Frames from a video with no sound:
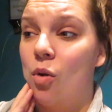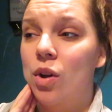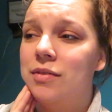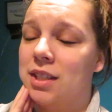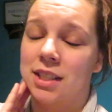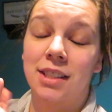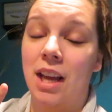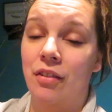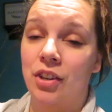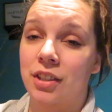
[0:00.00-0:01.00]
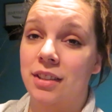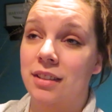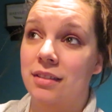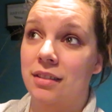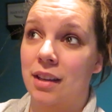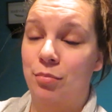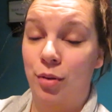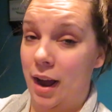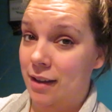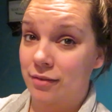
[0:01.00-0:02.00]
We've just discovered
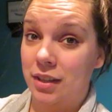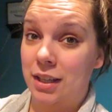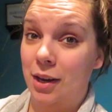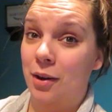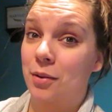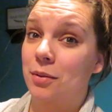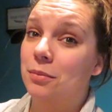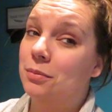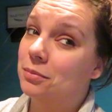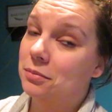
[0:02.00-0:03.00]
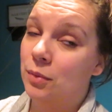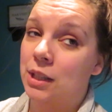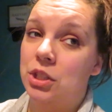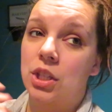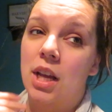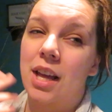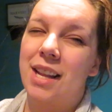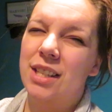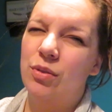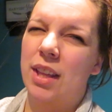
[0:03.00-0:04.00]
Prime Video, which
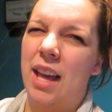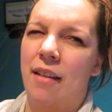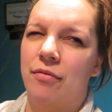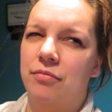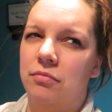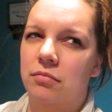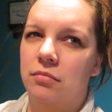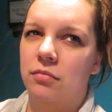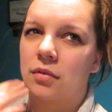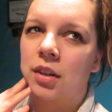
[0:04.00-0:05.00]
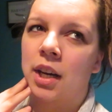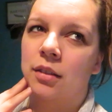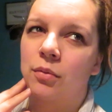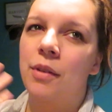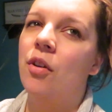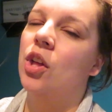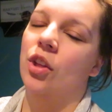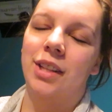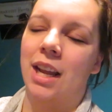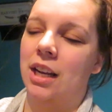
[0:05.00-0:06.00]
doesn't really have, well, we've only
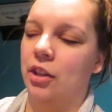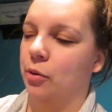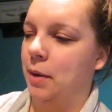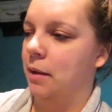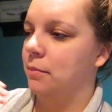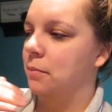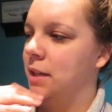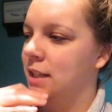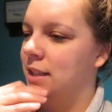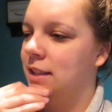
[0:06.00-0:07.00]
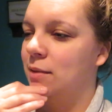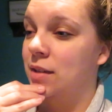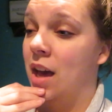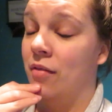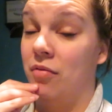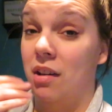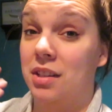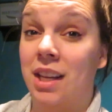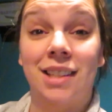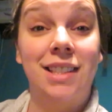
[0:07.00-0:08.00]
looked at it a little bit, but it doesn't seem to have
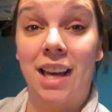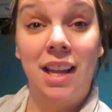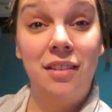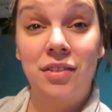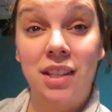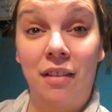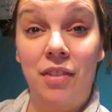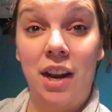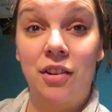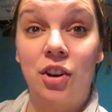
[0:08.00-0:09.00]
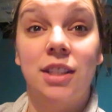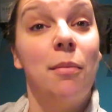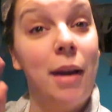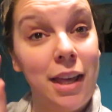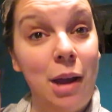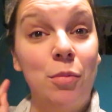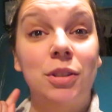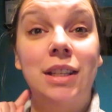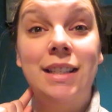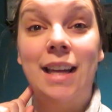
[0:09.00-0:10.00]
a ton of stuff that I noticed. My camera's
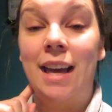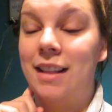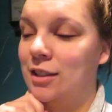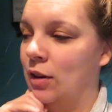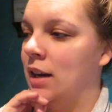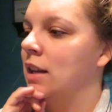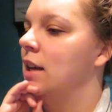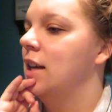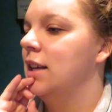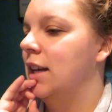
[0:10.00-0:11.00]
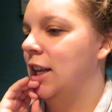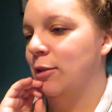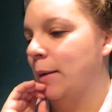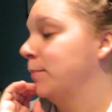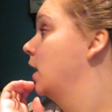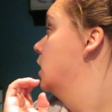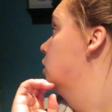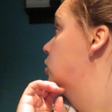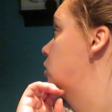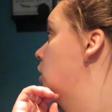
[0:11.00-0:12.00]
gonna die, that's great. Anyway,
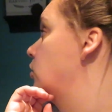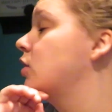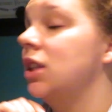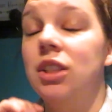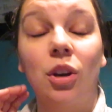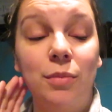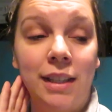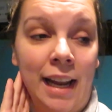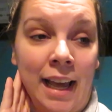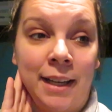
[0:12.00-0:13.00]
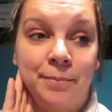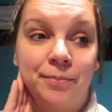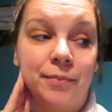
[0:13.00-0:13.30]
so she's home today.